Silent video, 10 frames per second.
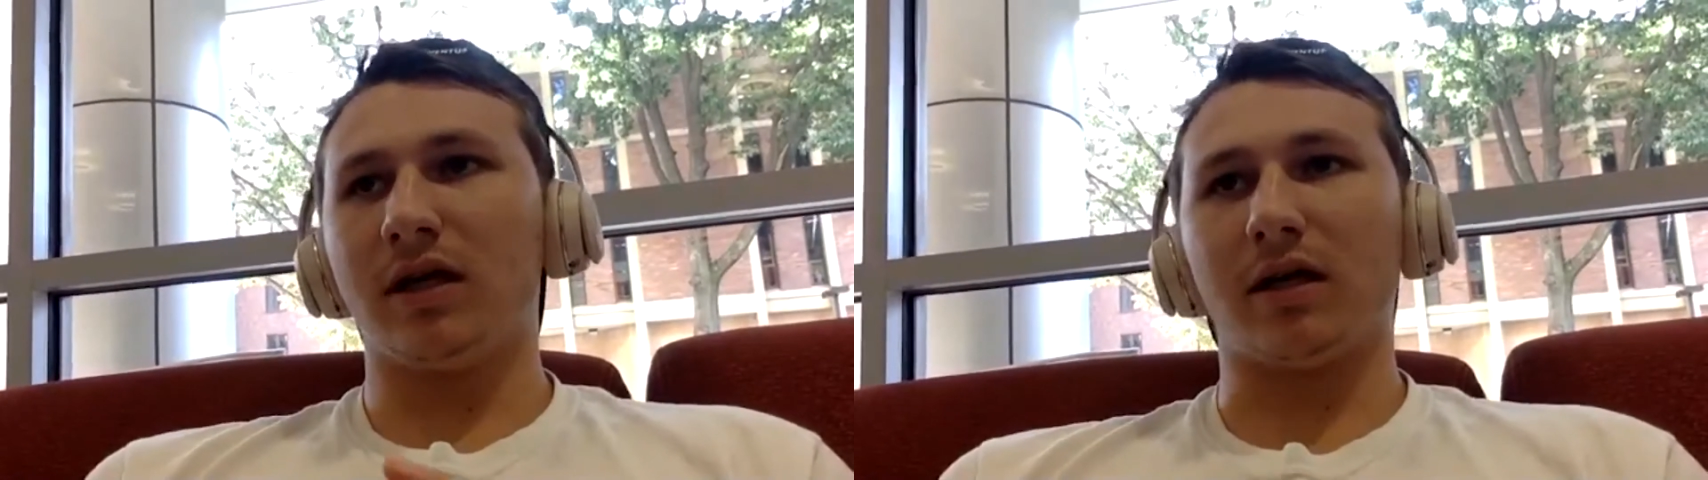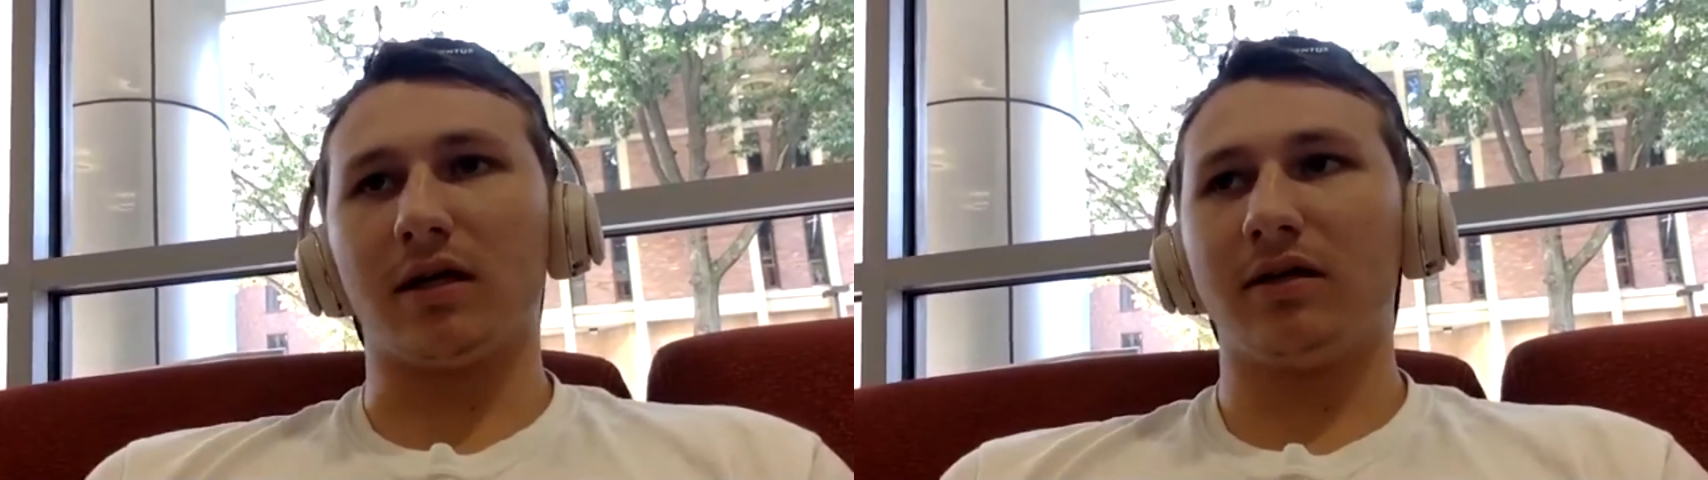
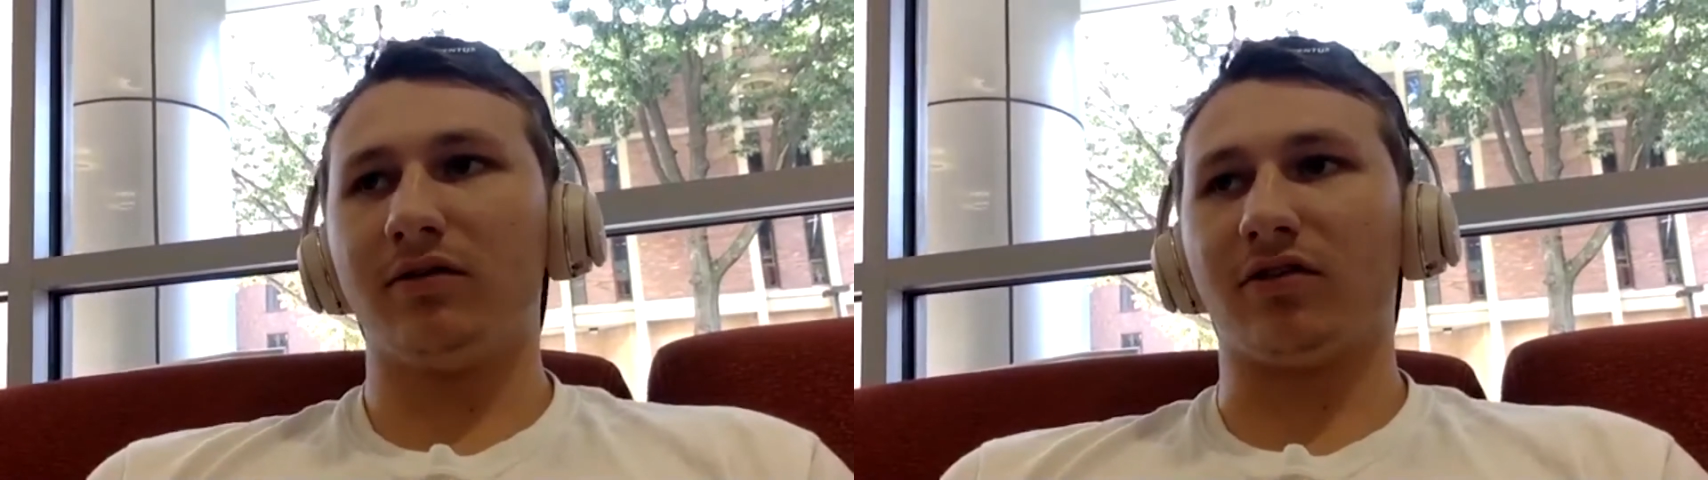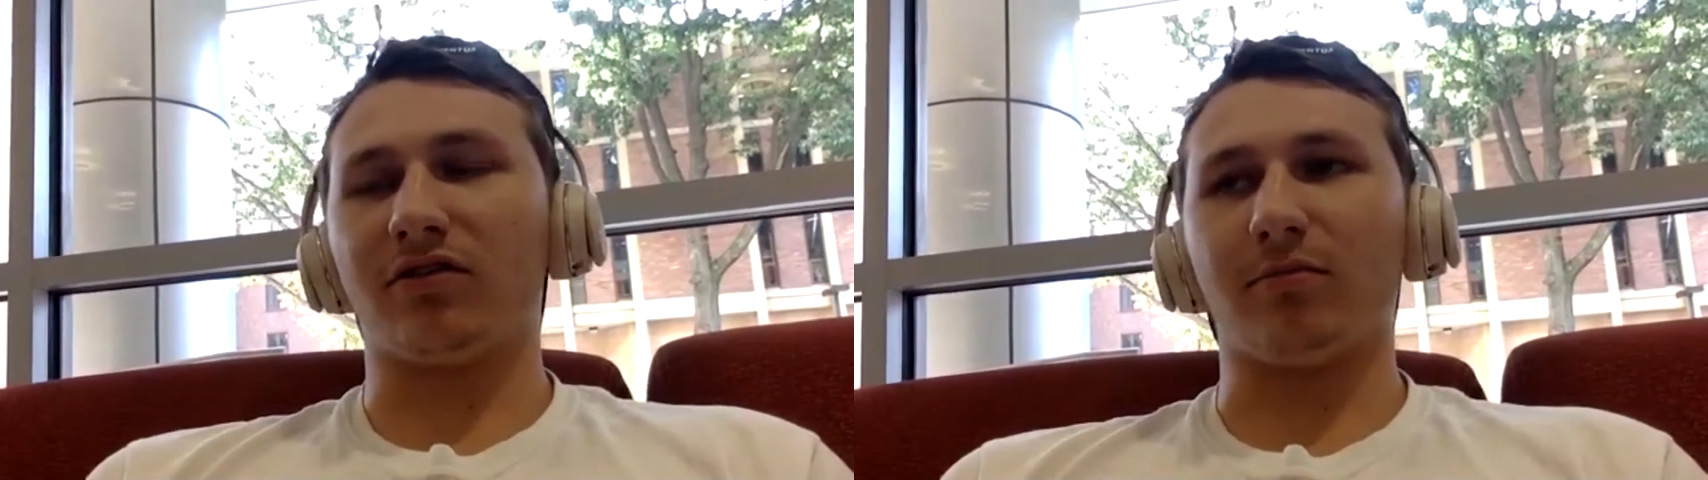yeah,
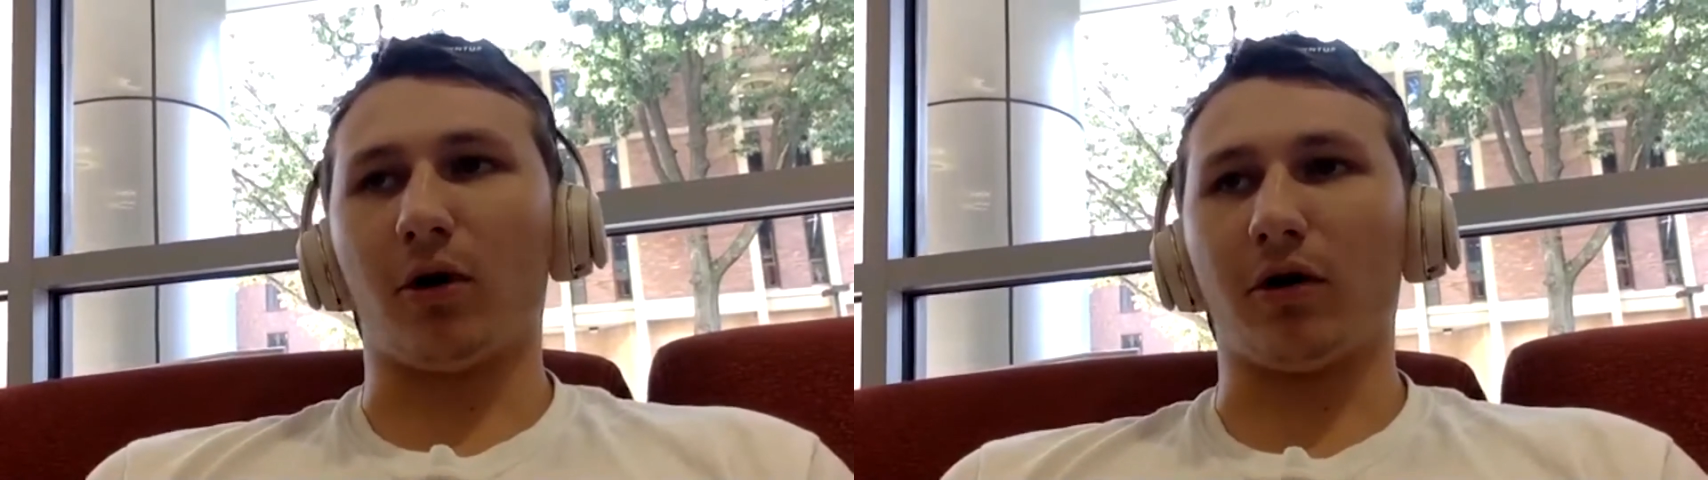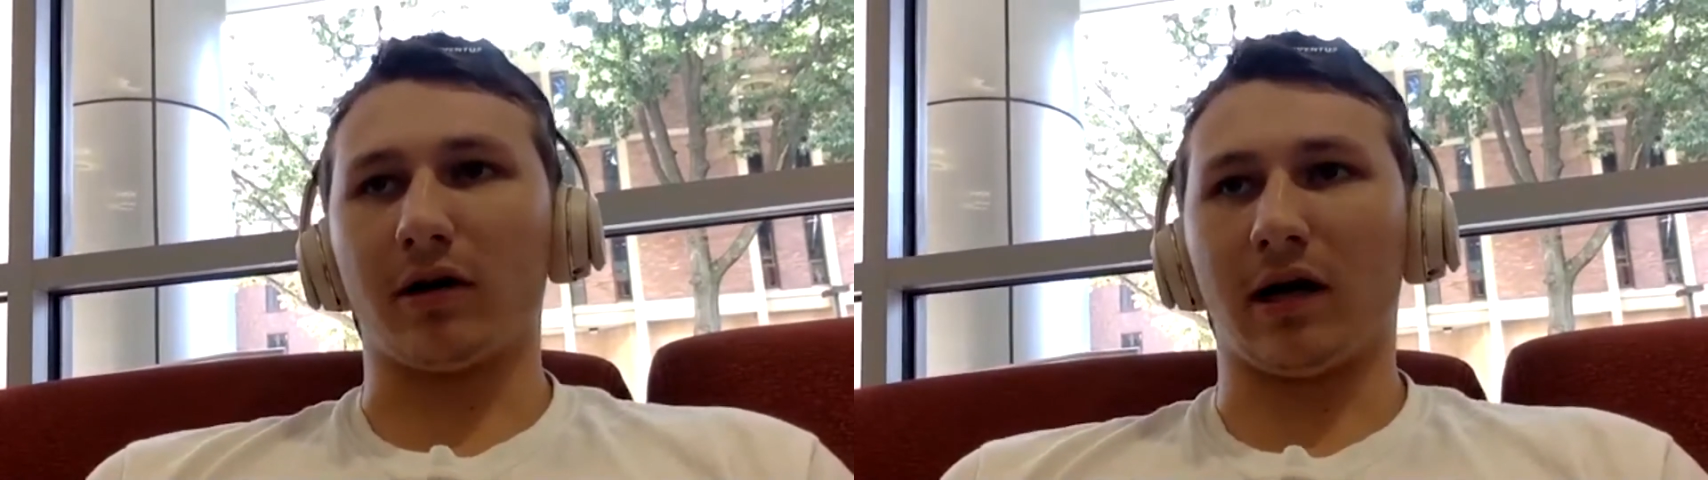he's a
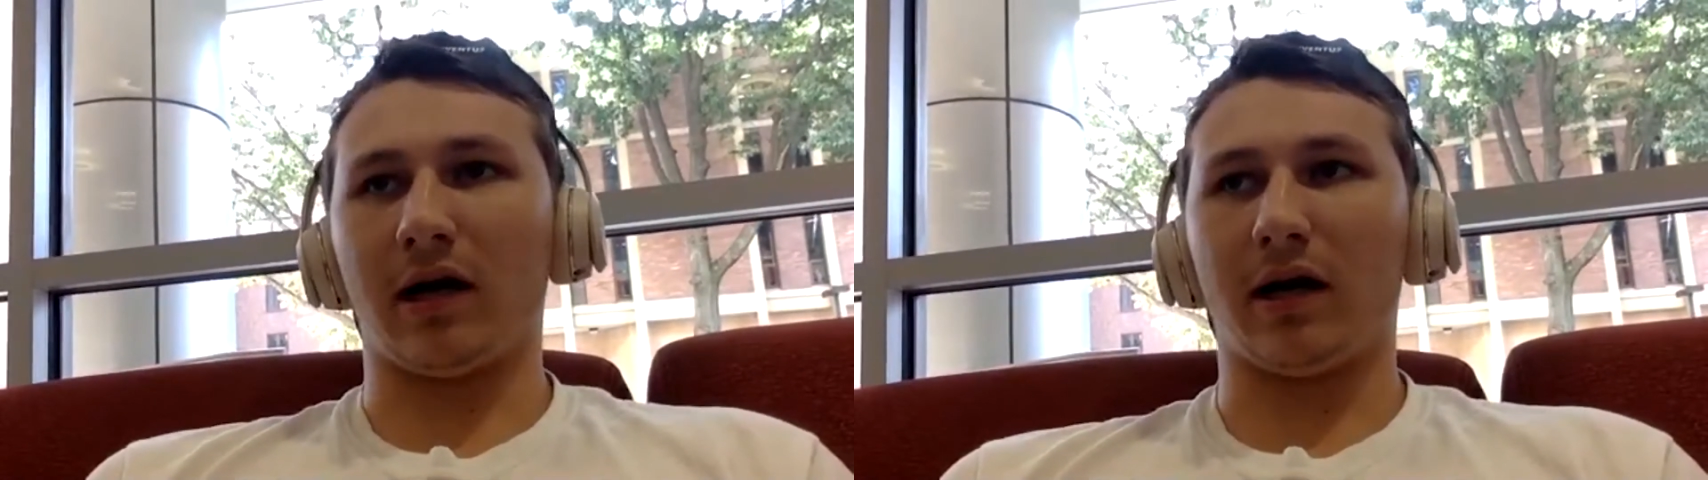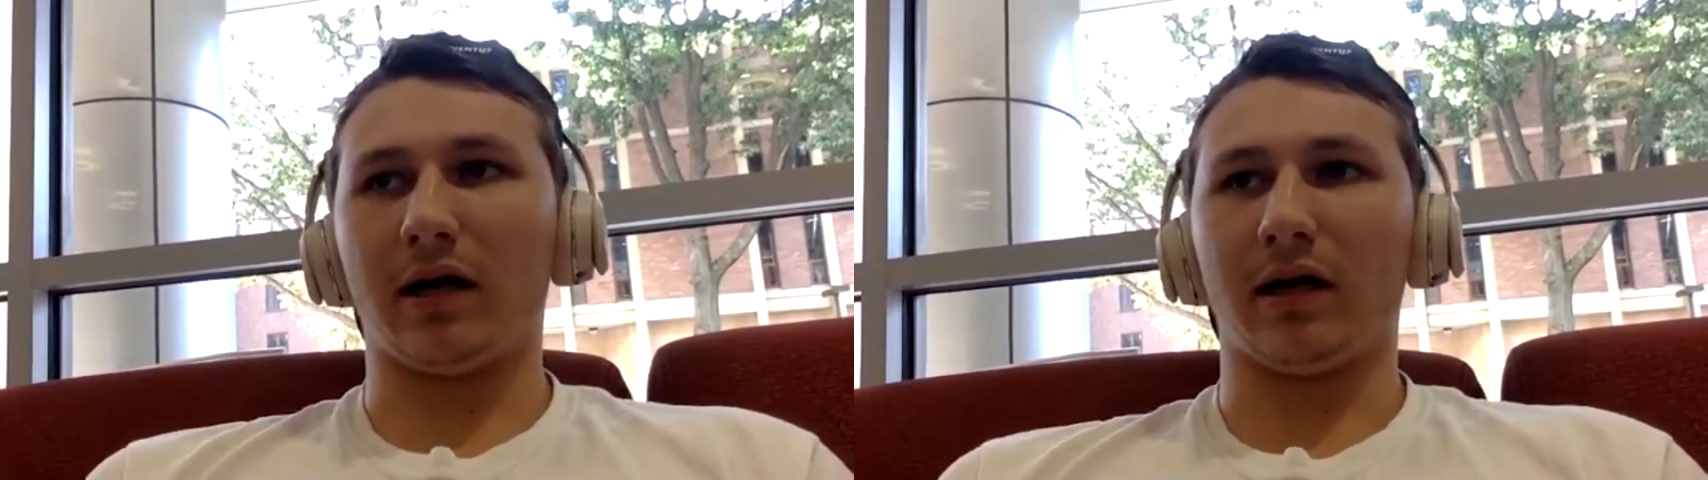smart
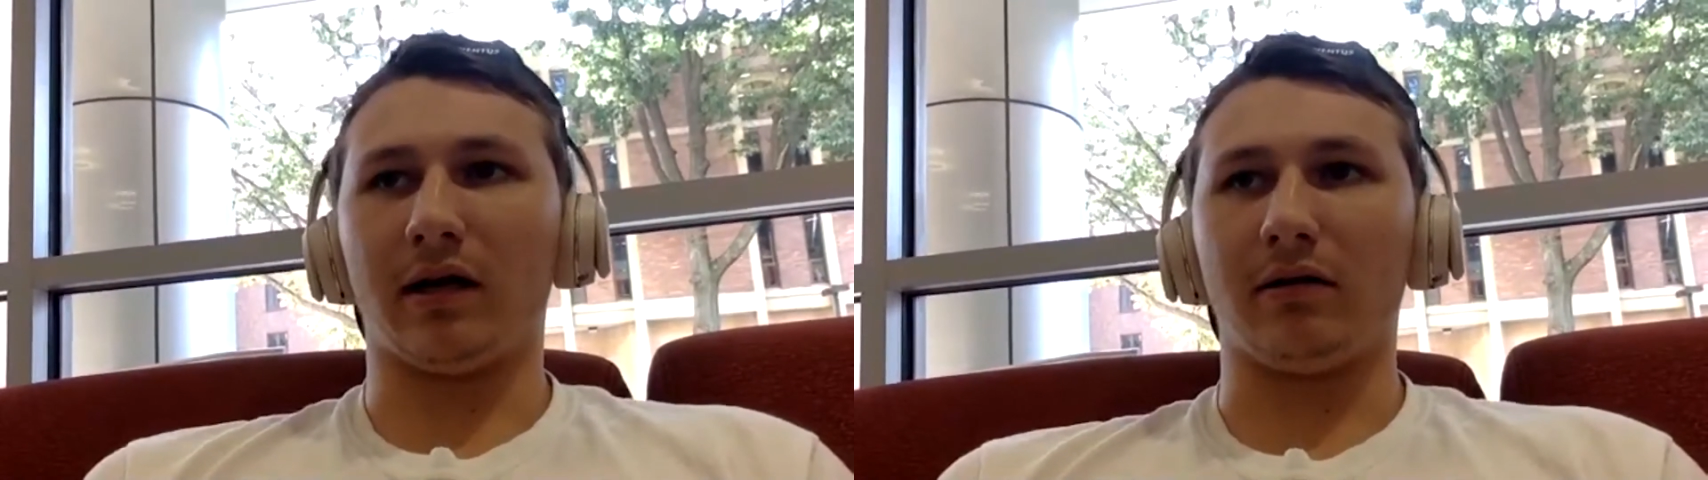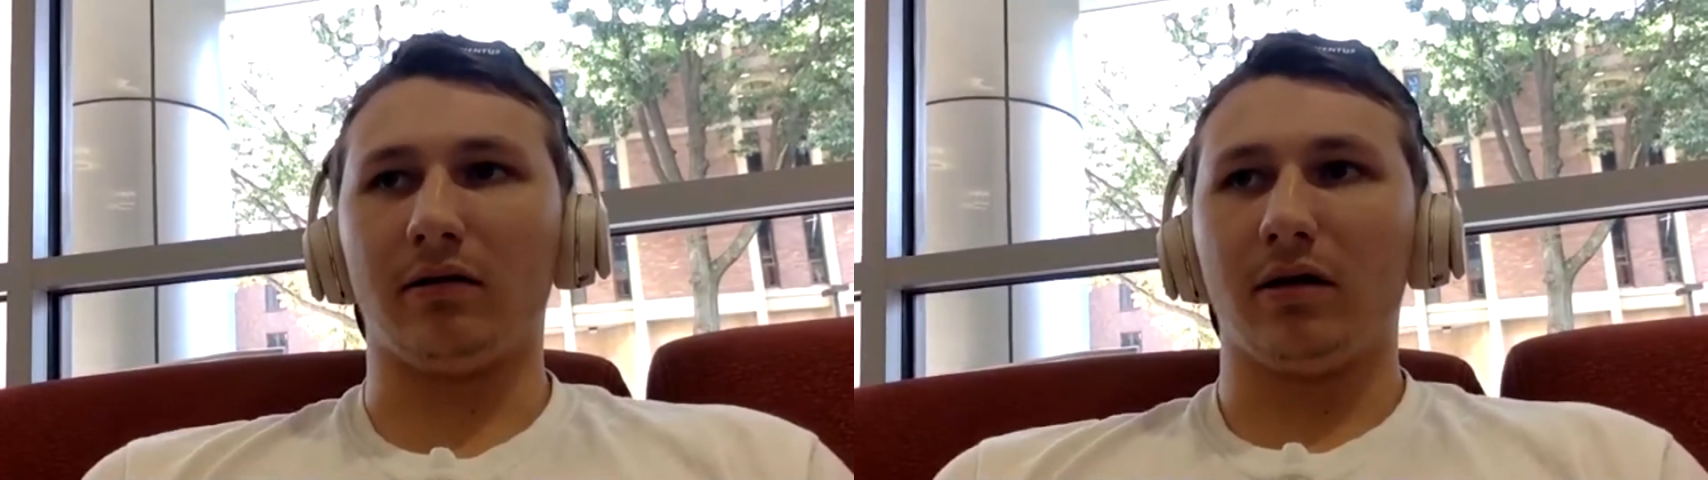guy
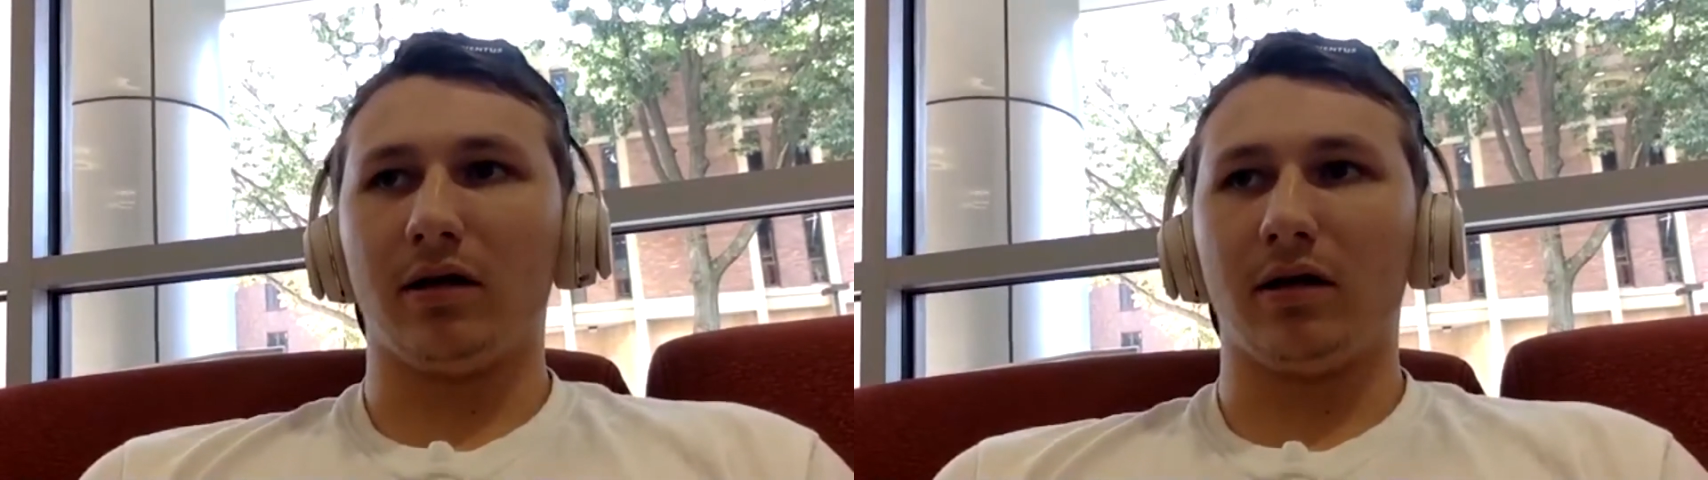and